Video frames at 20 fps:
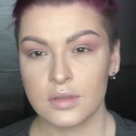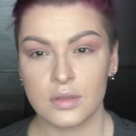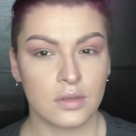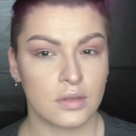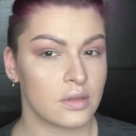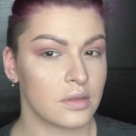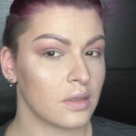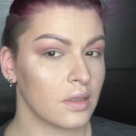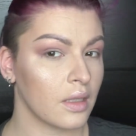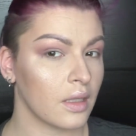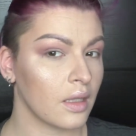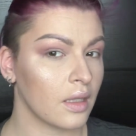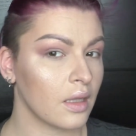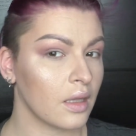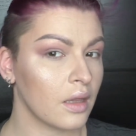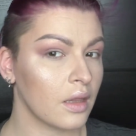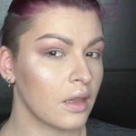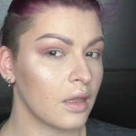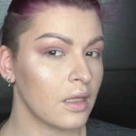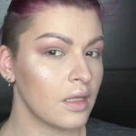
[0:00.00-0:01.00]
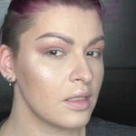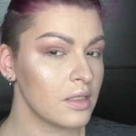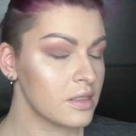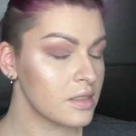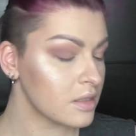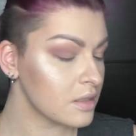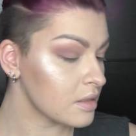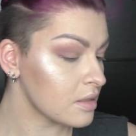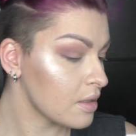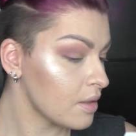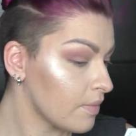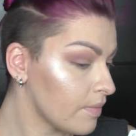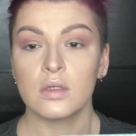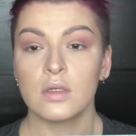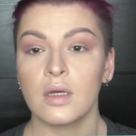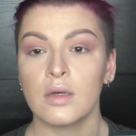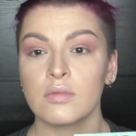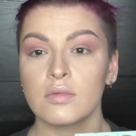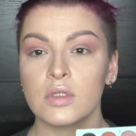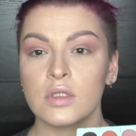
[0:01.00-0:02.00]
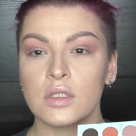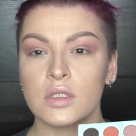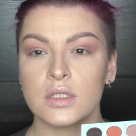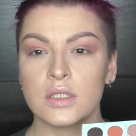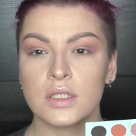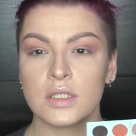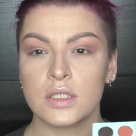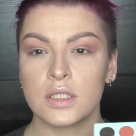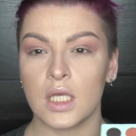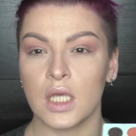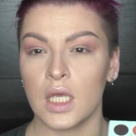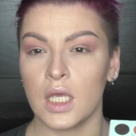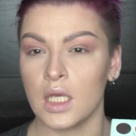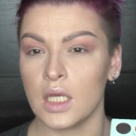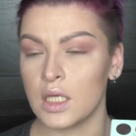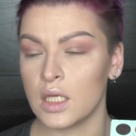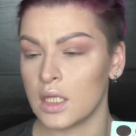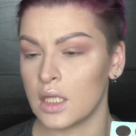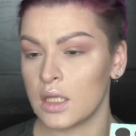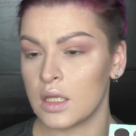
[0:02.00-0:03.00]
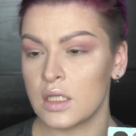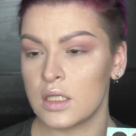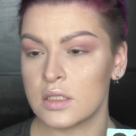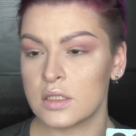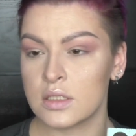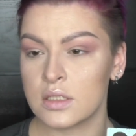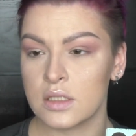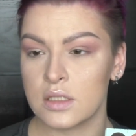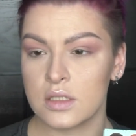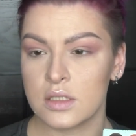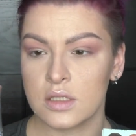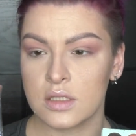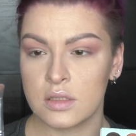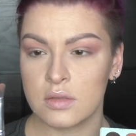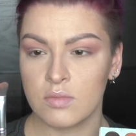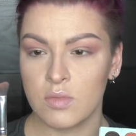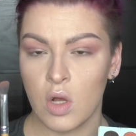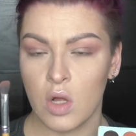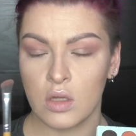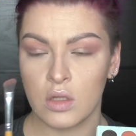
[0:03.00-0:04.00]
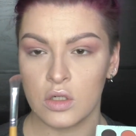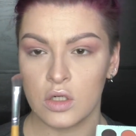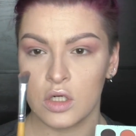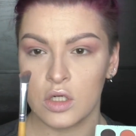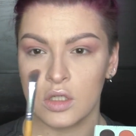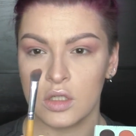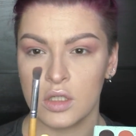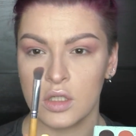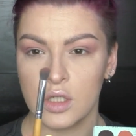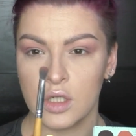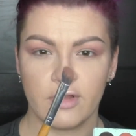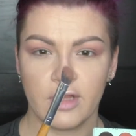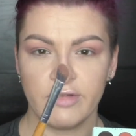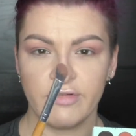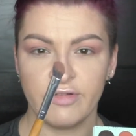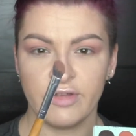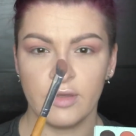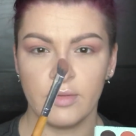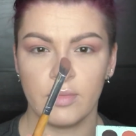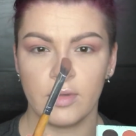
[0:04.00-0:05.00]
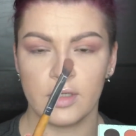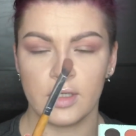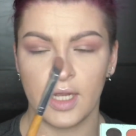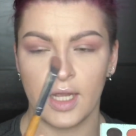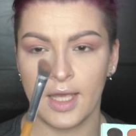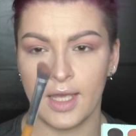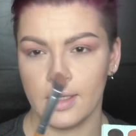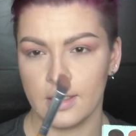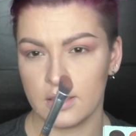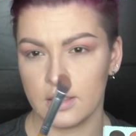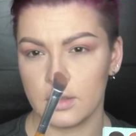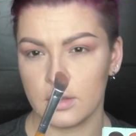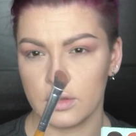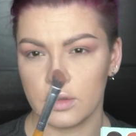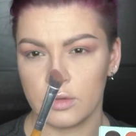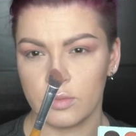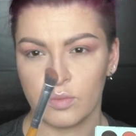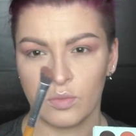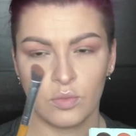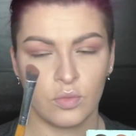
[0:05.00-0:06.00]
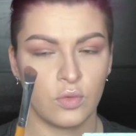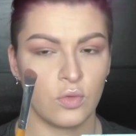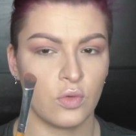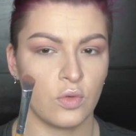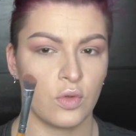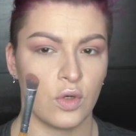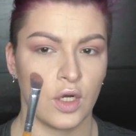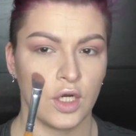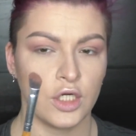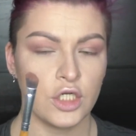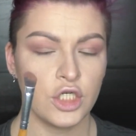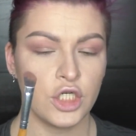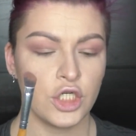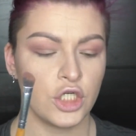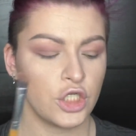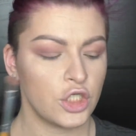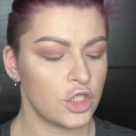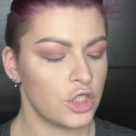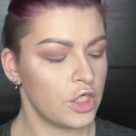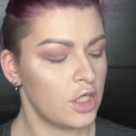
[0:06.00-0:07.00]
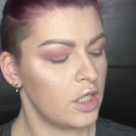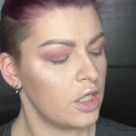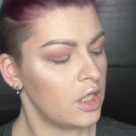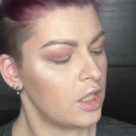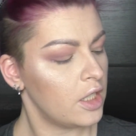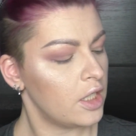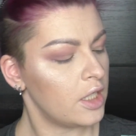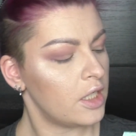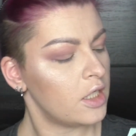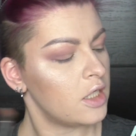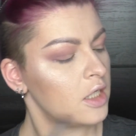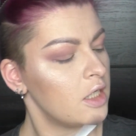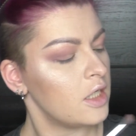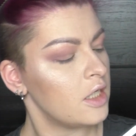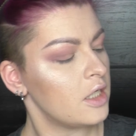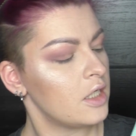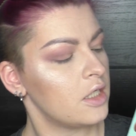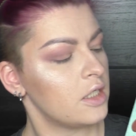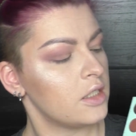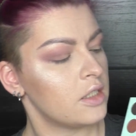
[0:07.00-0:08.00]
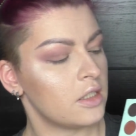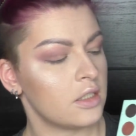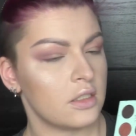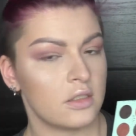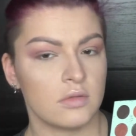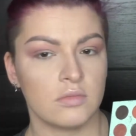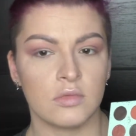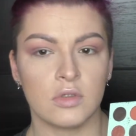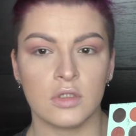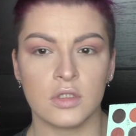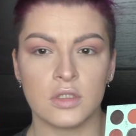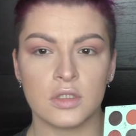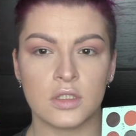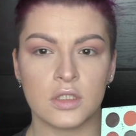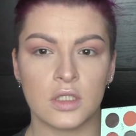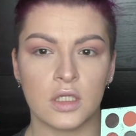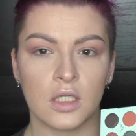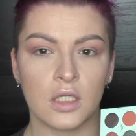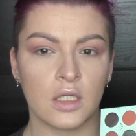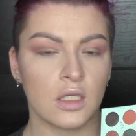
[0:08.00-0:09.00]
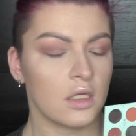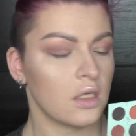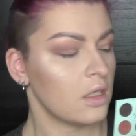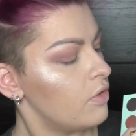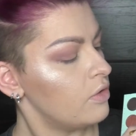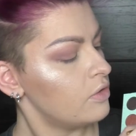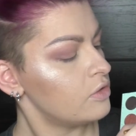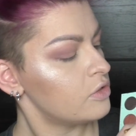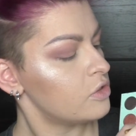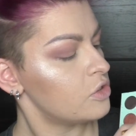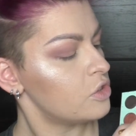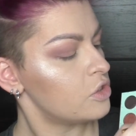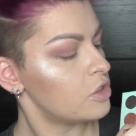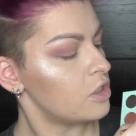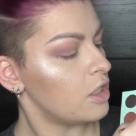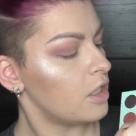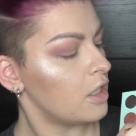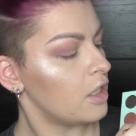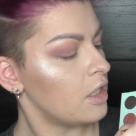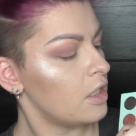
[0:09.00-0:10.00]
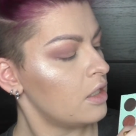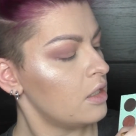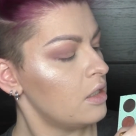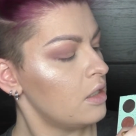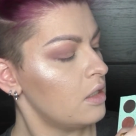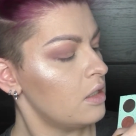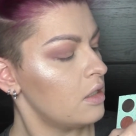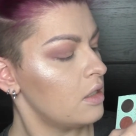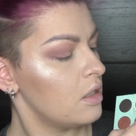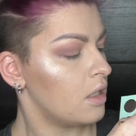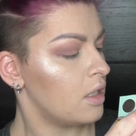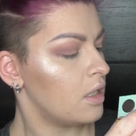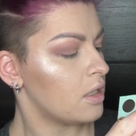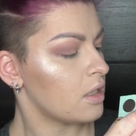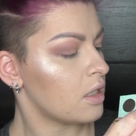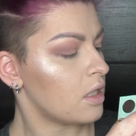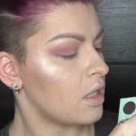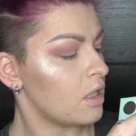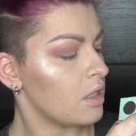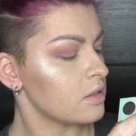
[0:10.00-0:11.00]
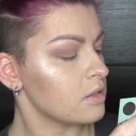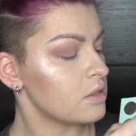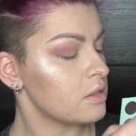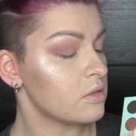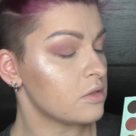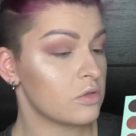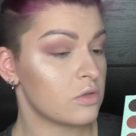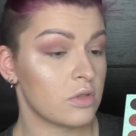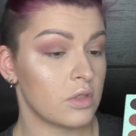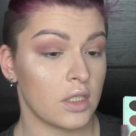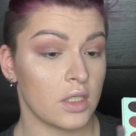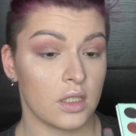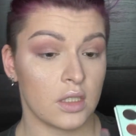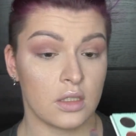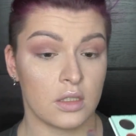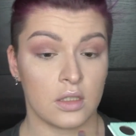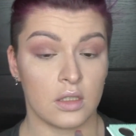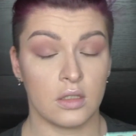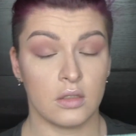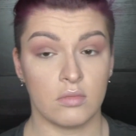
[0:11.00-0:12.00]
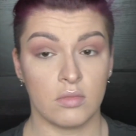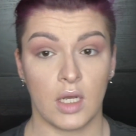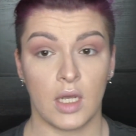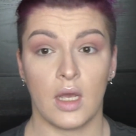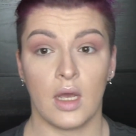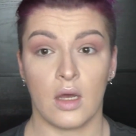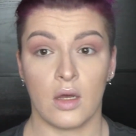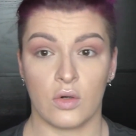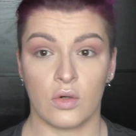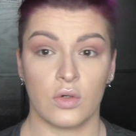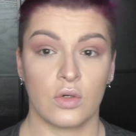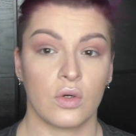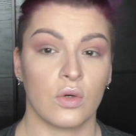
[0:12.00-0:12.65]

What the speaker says: Just like this. Now I'm gonna take this smaller, fluffy but angled brush, and I'm gonna take this shade and concentrate it in my outer